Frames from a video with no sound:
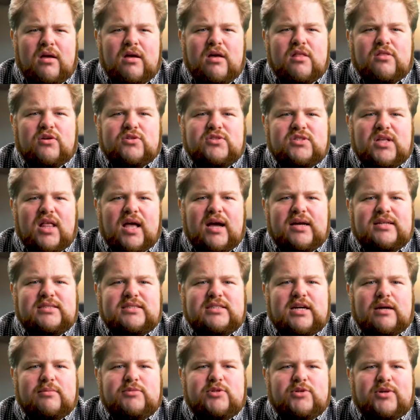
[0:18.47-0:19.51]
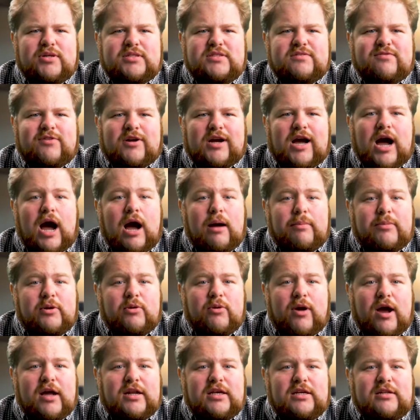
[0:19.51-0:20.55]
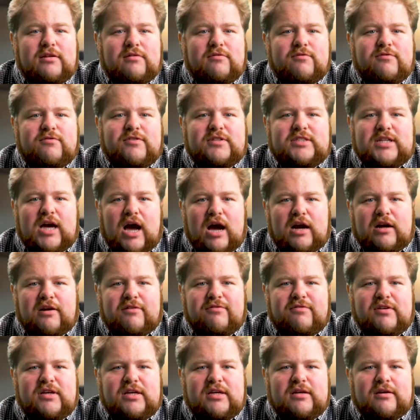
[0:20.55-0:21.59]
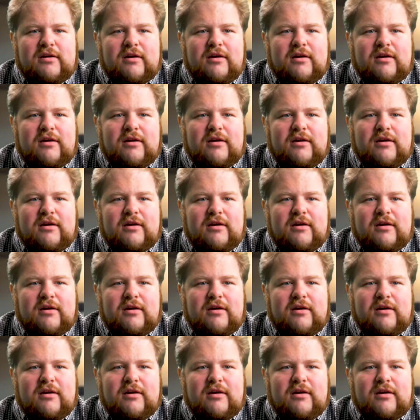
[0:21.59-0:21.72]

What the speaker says: Those clients come to us for copywriting, photography,